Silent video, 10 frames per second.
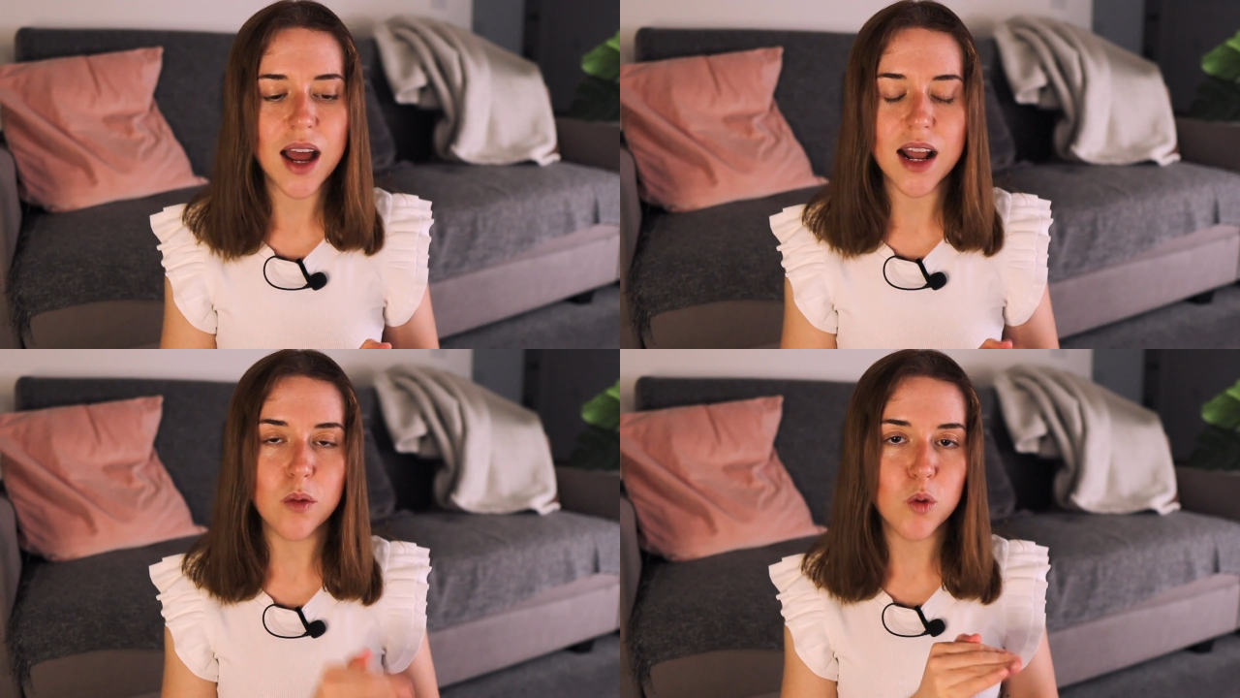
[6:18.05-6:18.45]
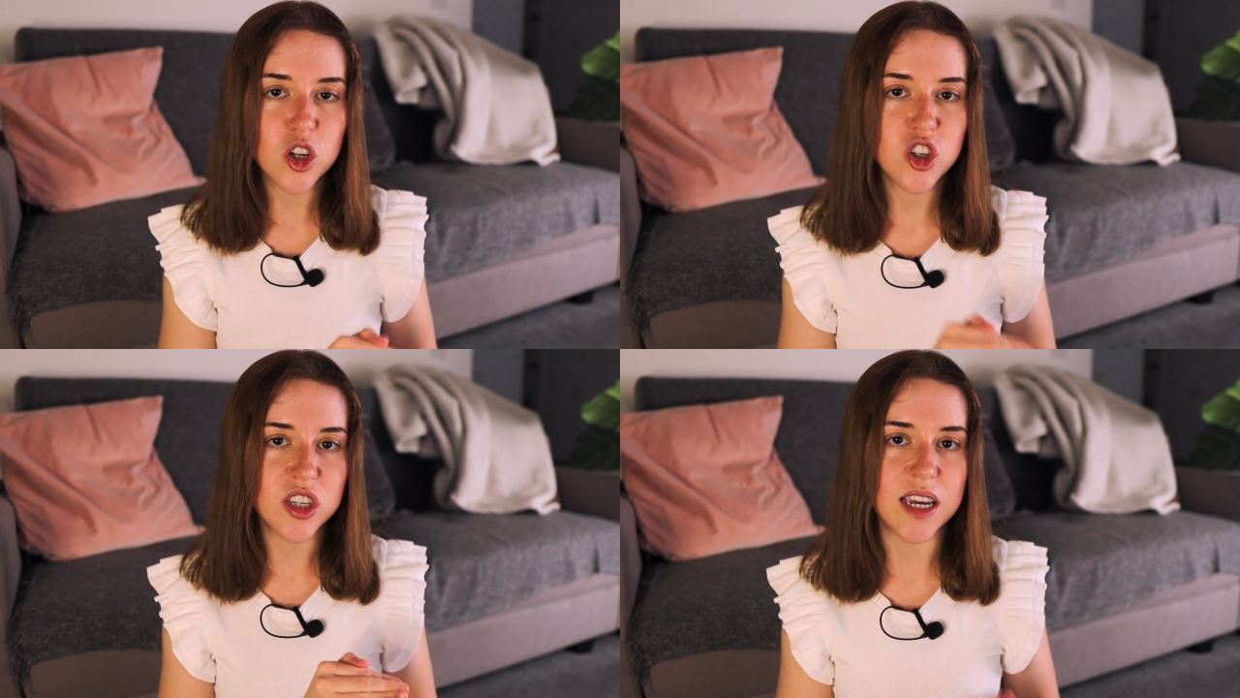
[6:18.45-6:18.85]
and I
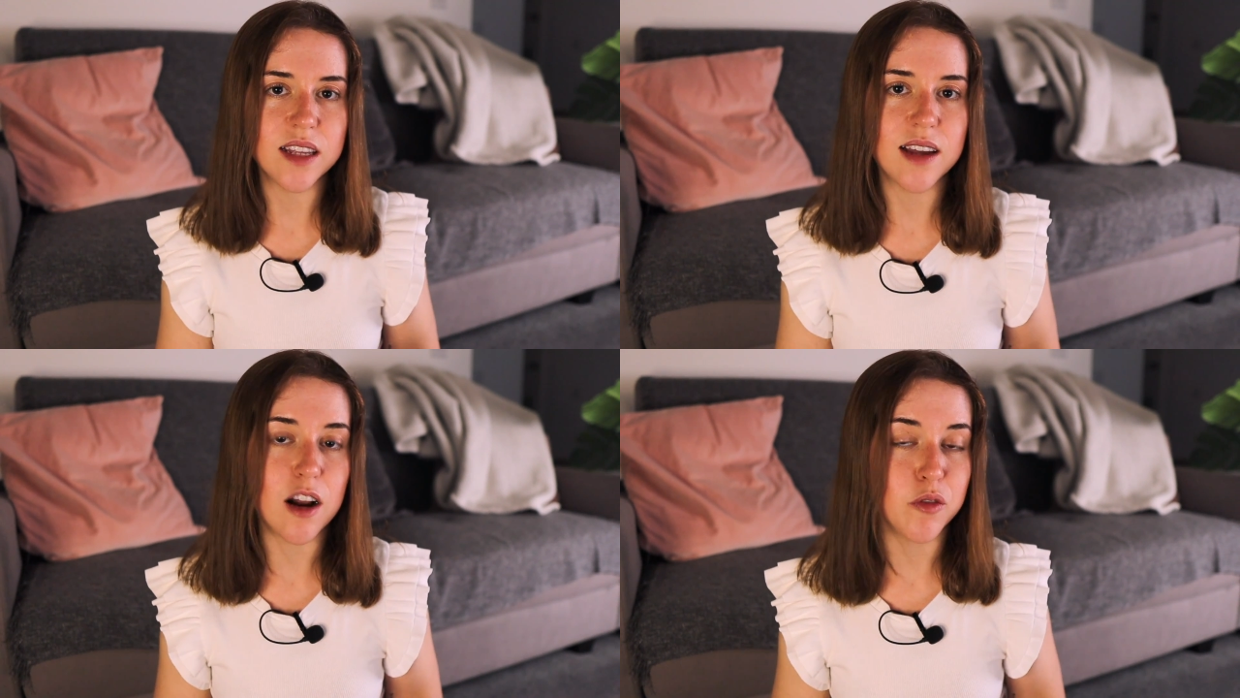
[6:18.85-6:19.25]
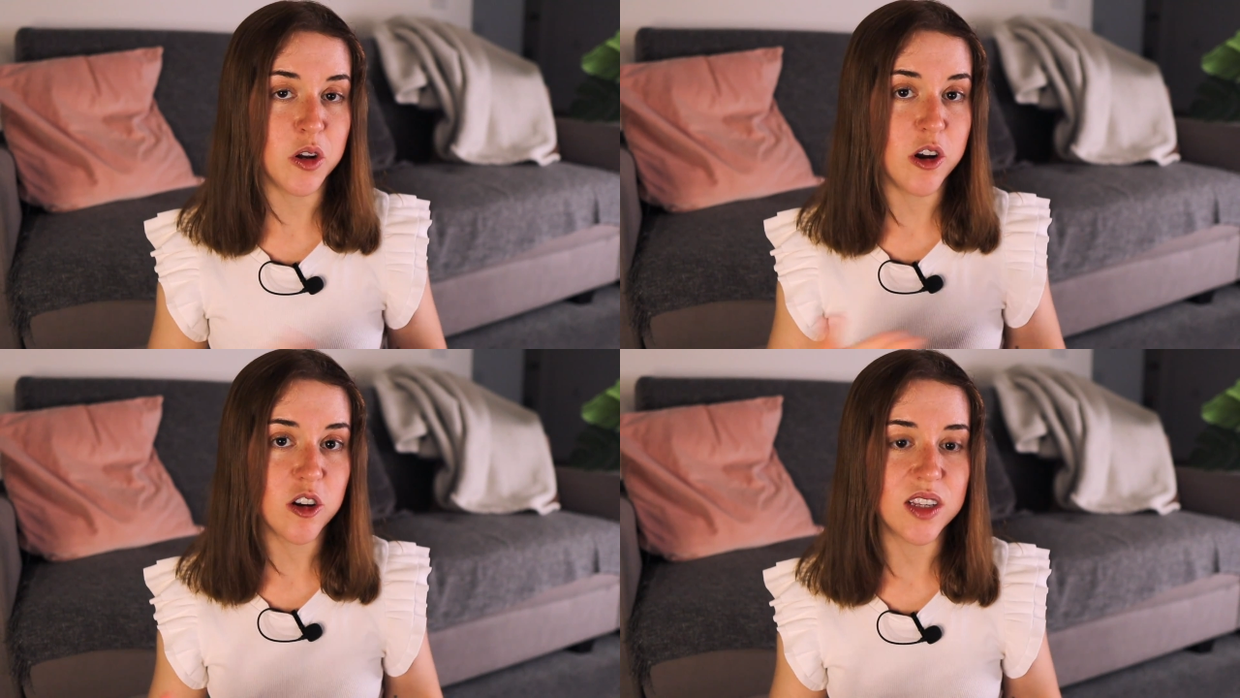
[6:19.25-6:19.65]
watched it out of
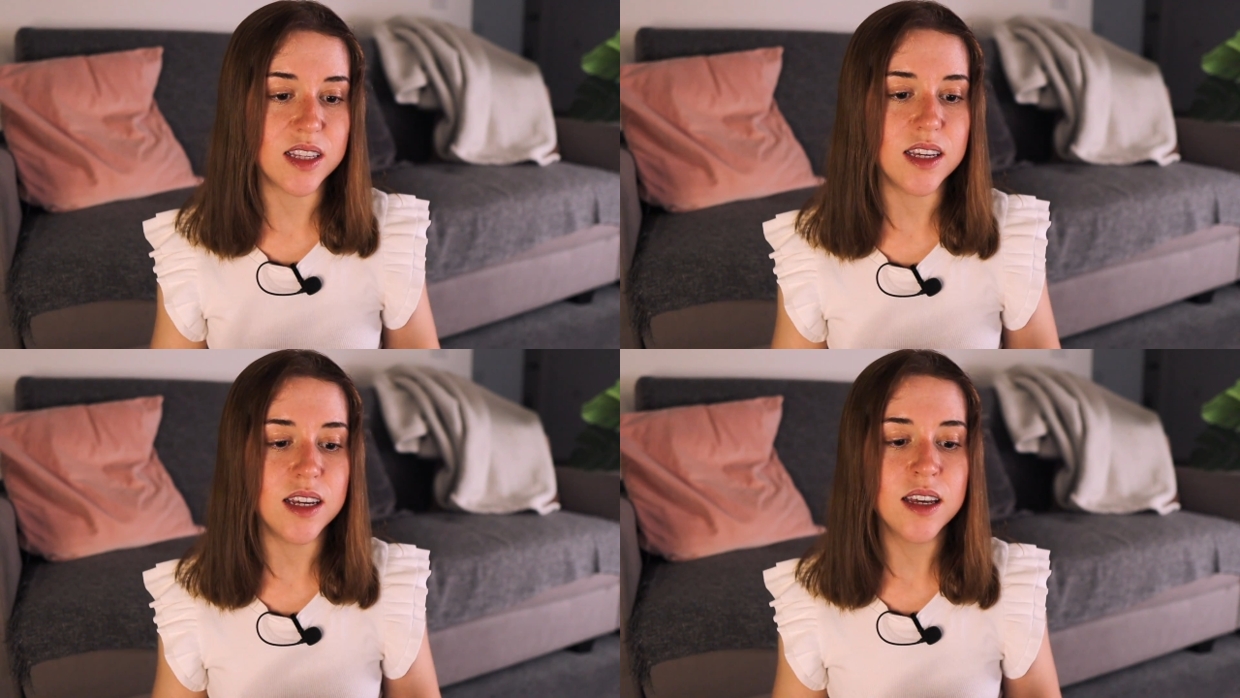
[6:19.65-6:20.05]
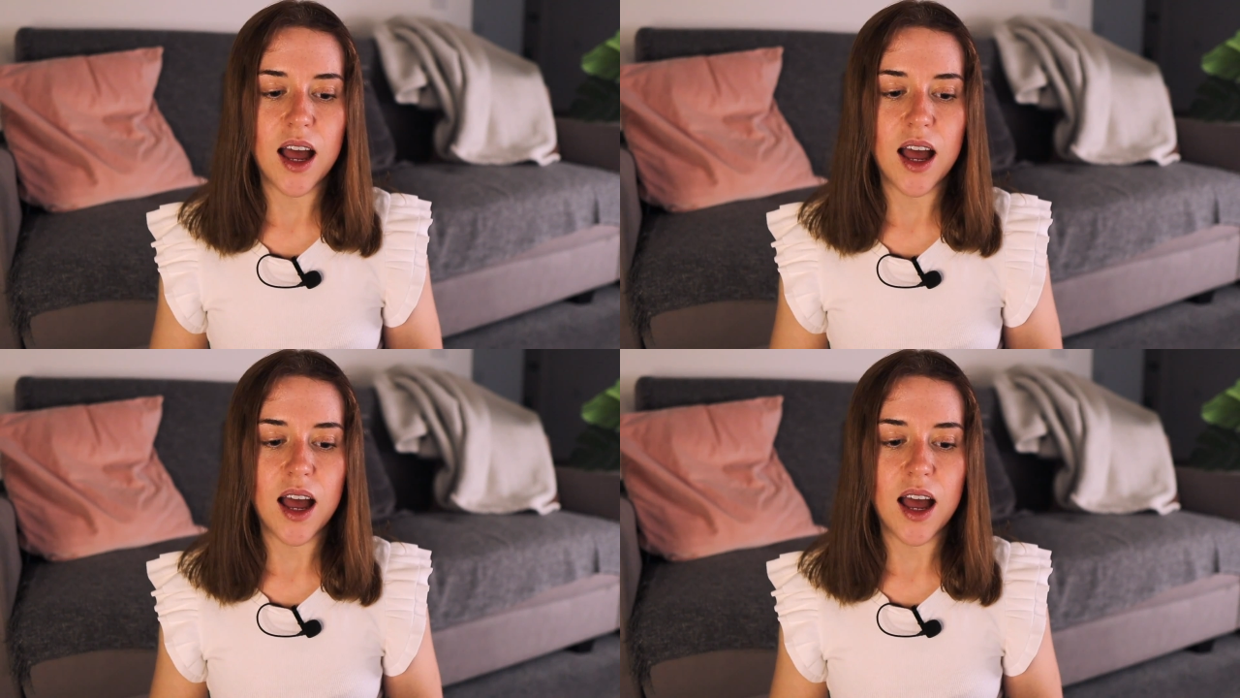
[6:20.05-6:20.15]
curiosity,